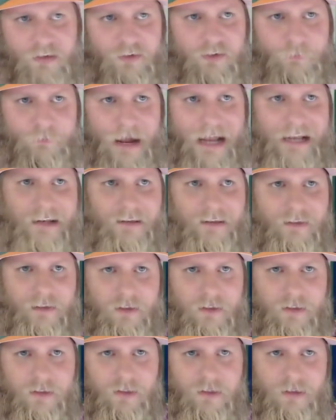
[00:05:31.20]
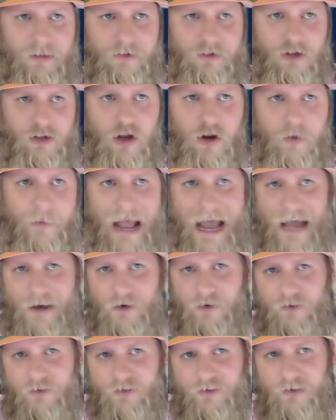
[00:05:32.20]
despite two
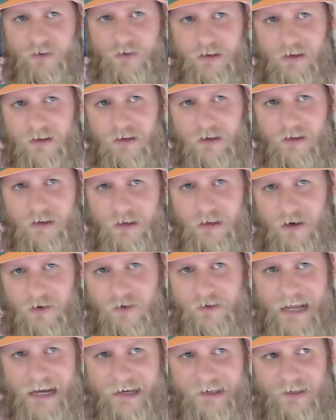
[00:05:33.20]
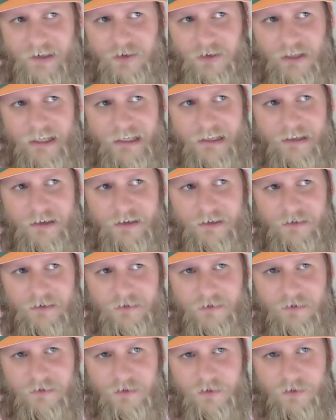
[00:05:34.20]
batters, or technically
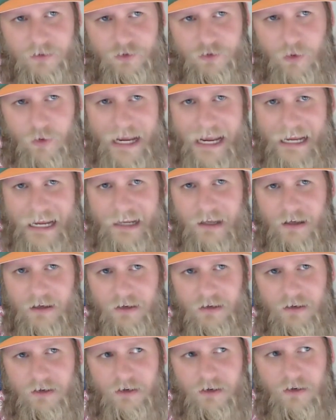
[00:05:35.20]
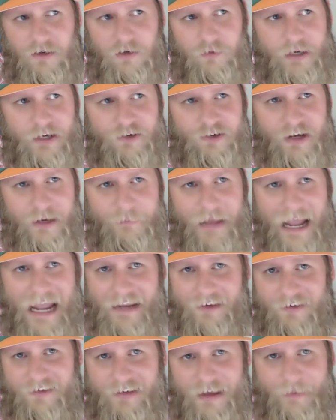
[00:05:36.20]
three, reaching
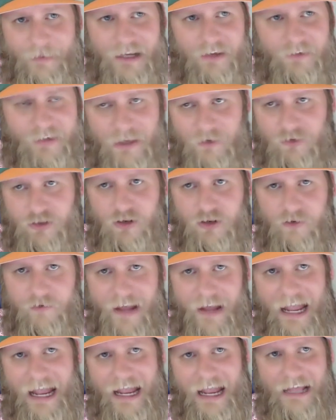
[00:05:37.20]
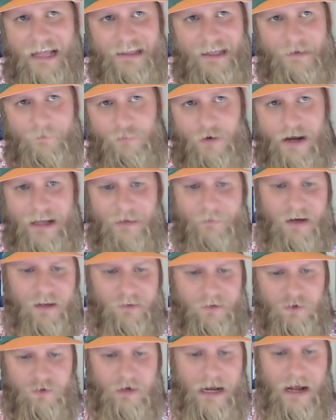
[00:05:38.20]
base. I mean, because Altuve and then Bregman
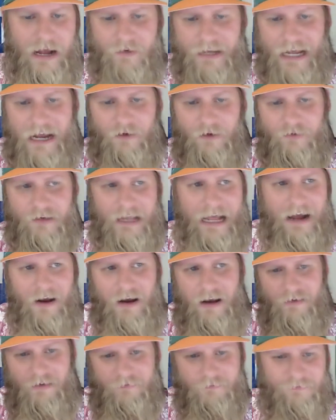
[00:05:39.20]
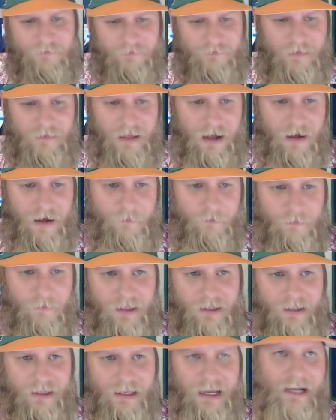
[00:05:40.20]
on the ground out,
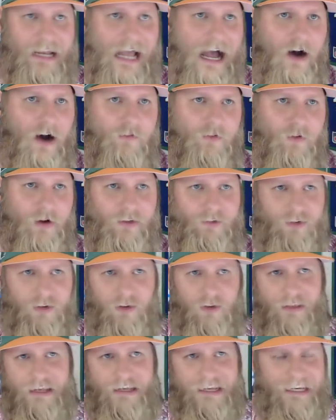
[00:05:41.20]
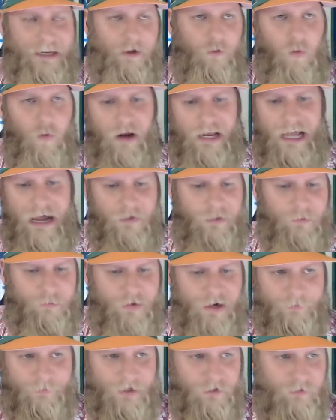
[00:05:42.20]
and Alvarez, although they did get one out in the Bregman